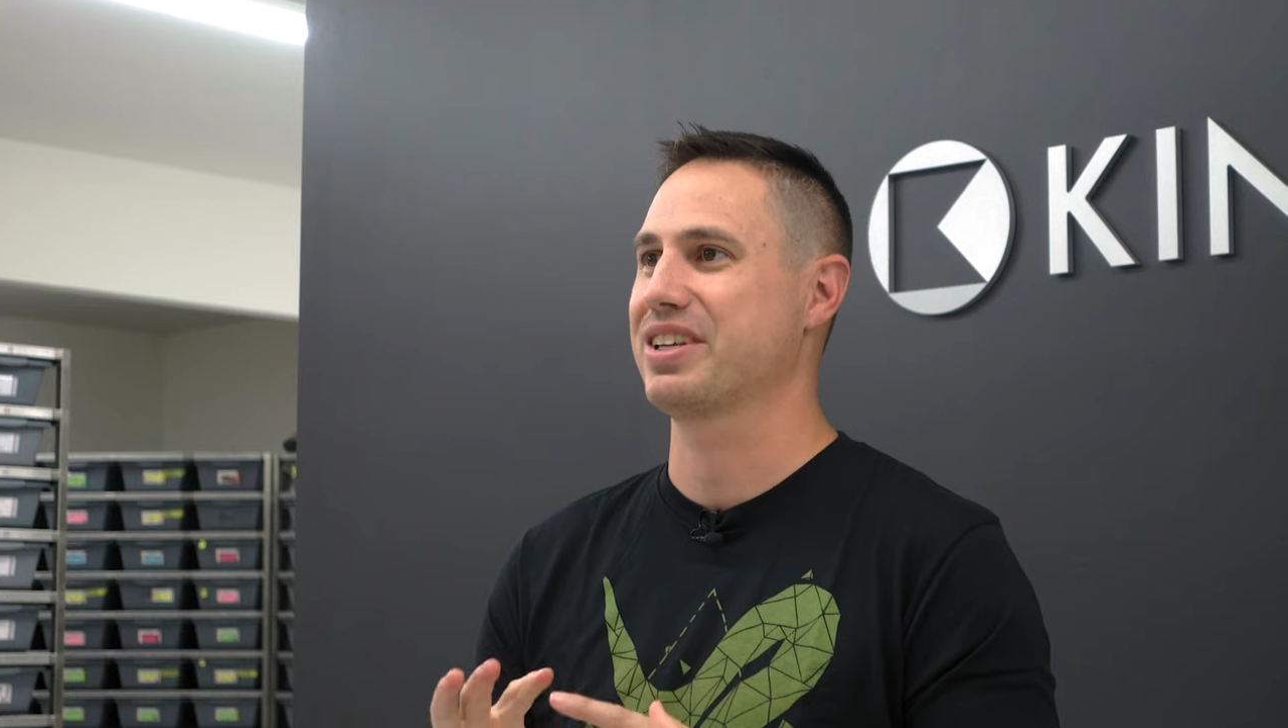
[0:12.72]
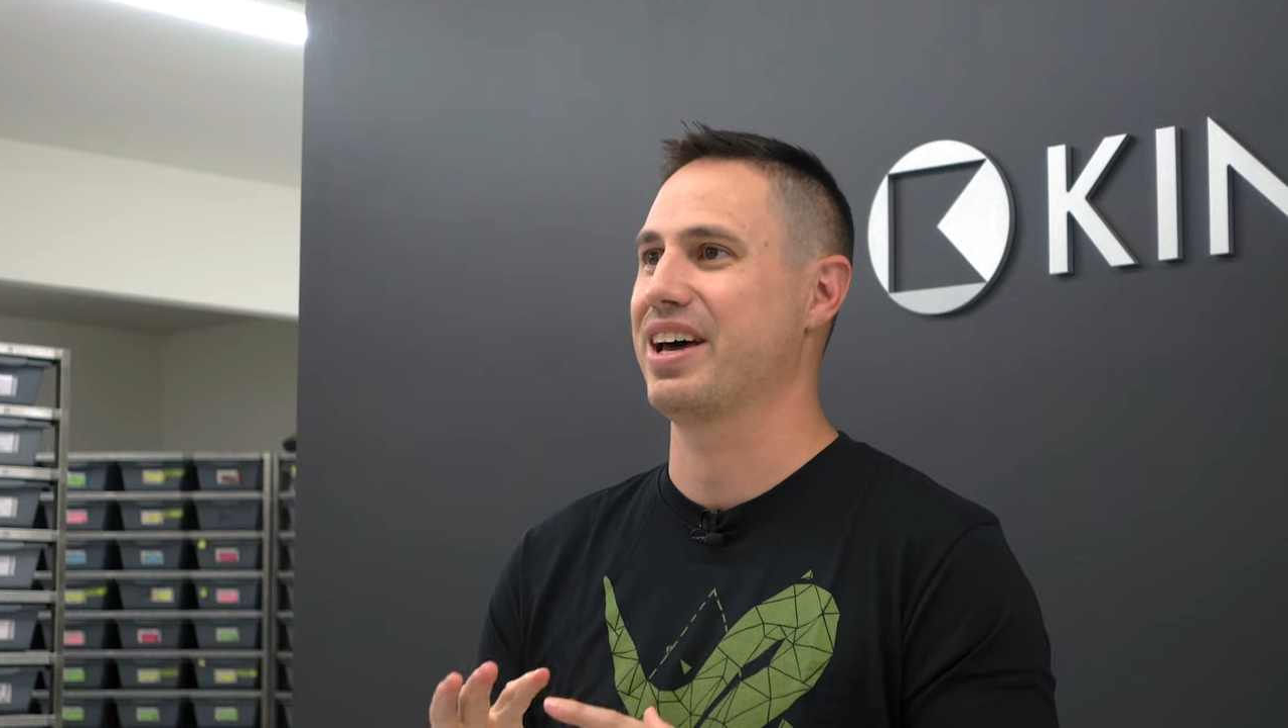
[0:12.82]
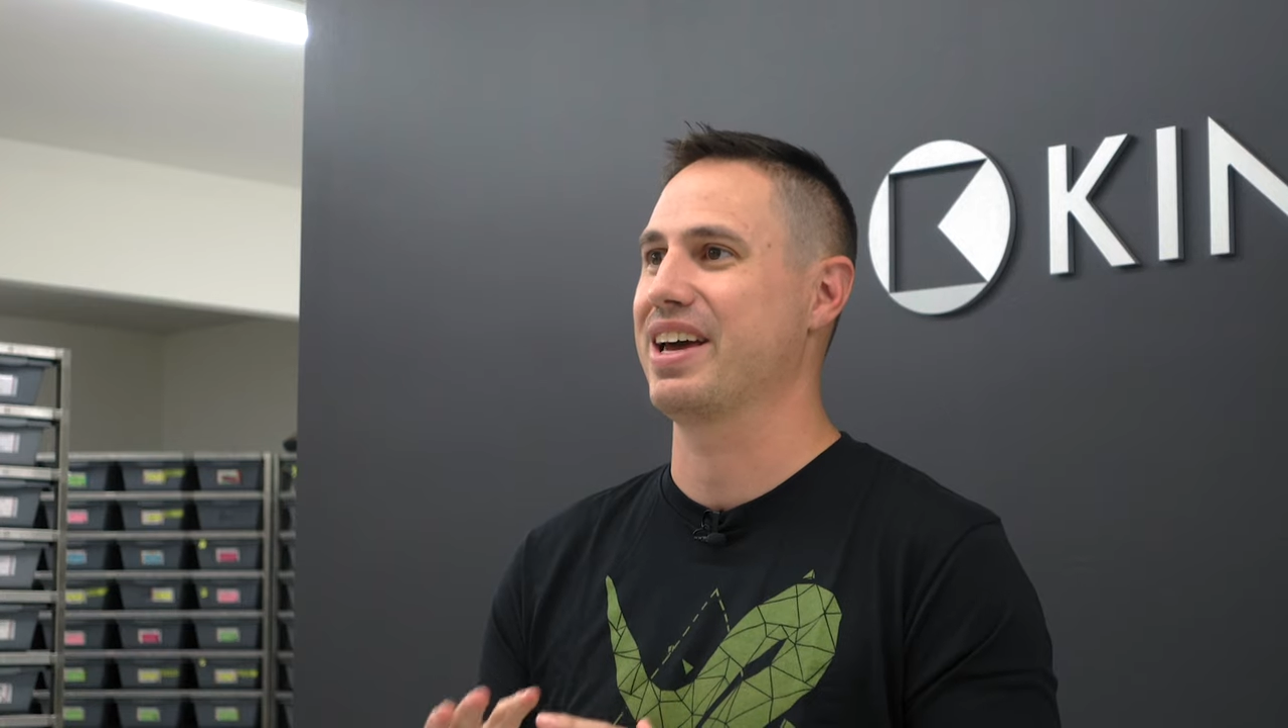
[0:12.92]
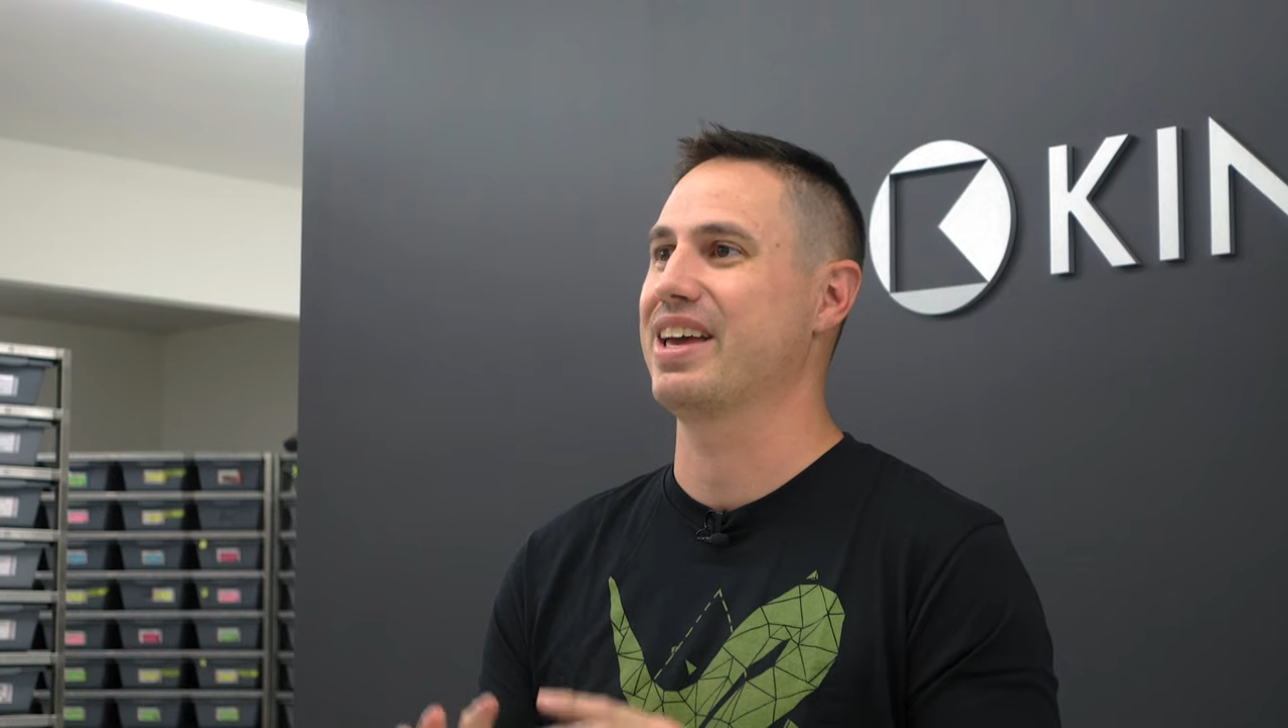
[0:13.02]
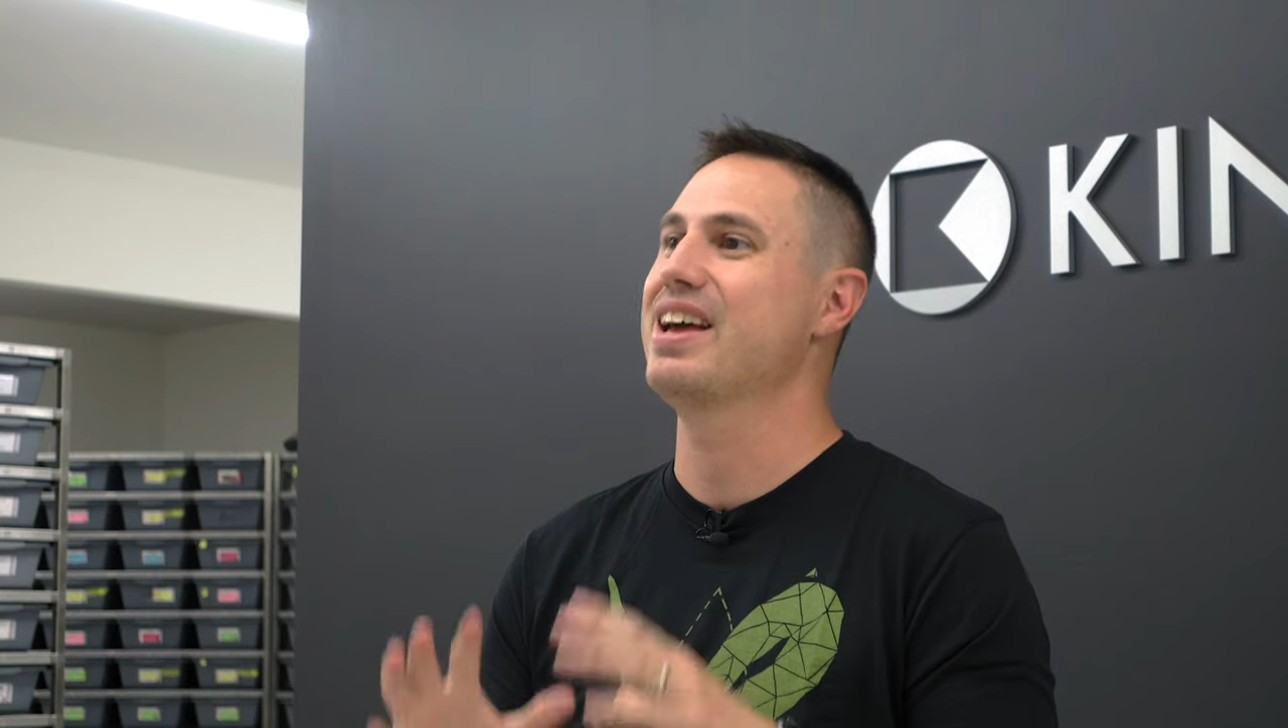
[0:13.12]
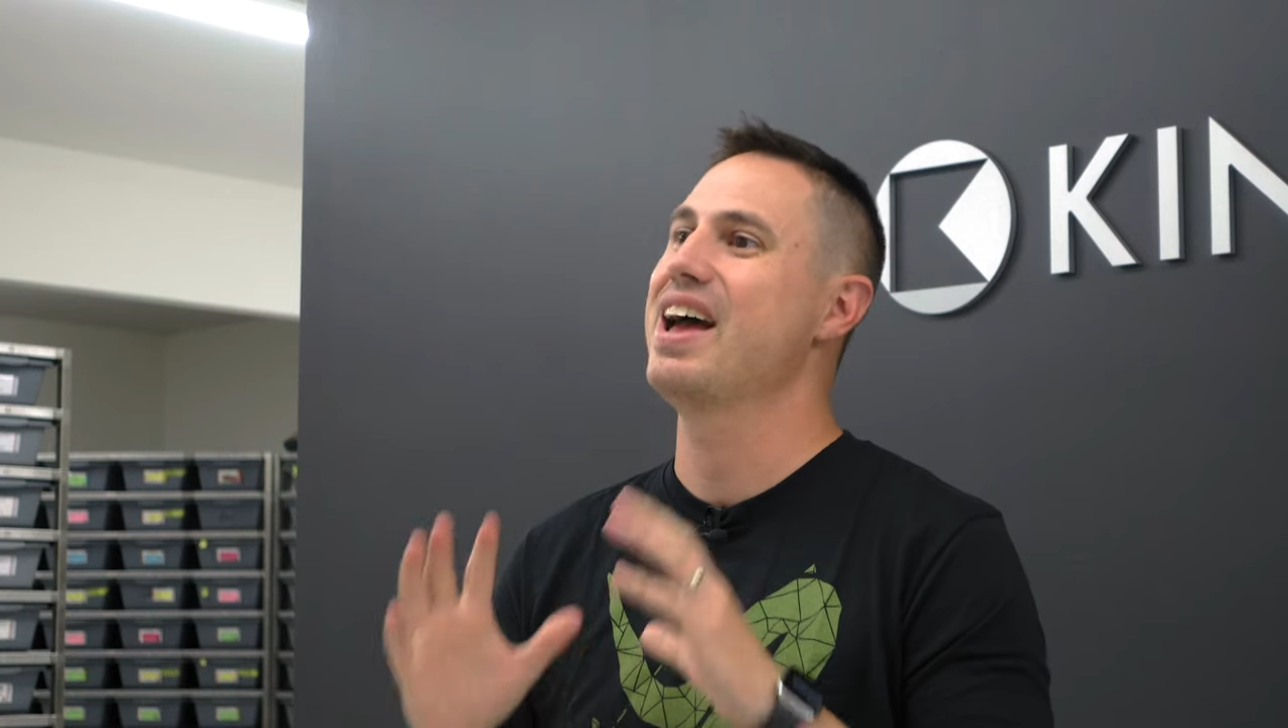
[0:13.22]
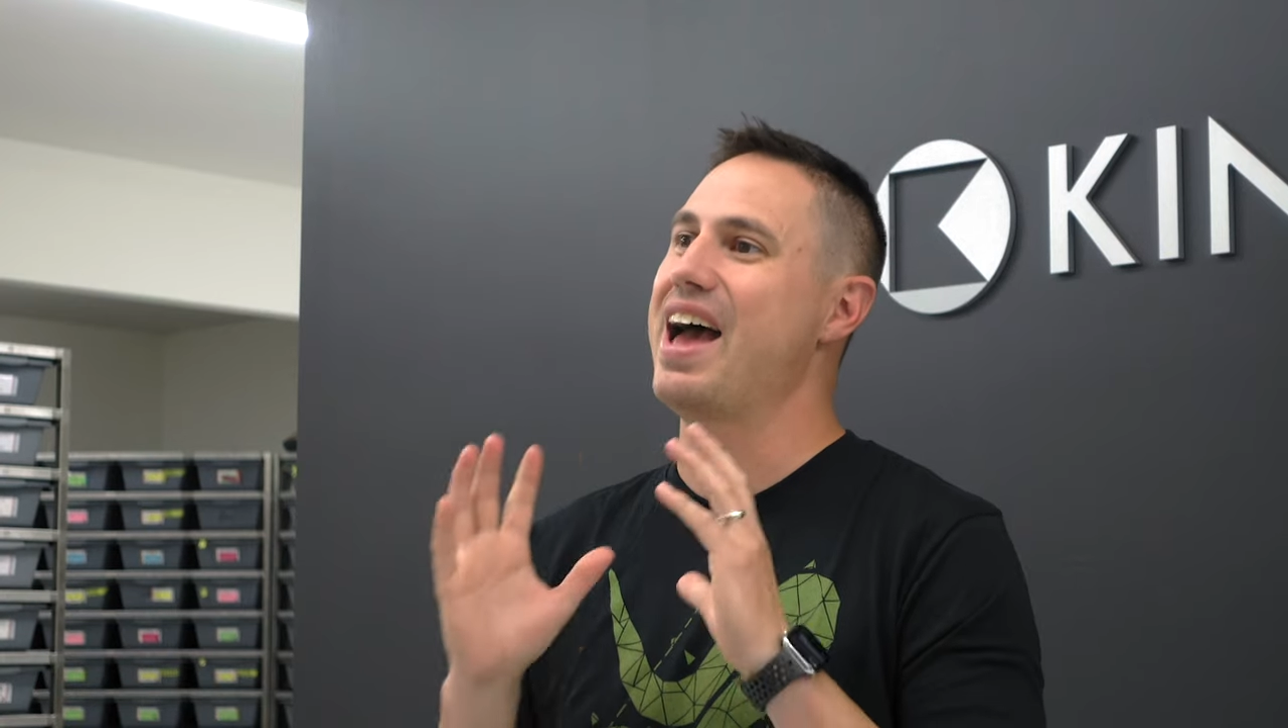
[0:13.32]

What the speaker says: like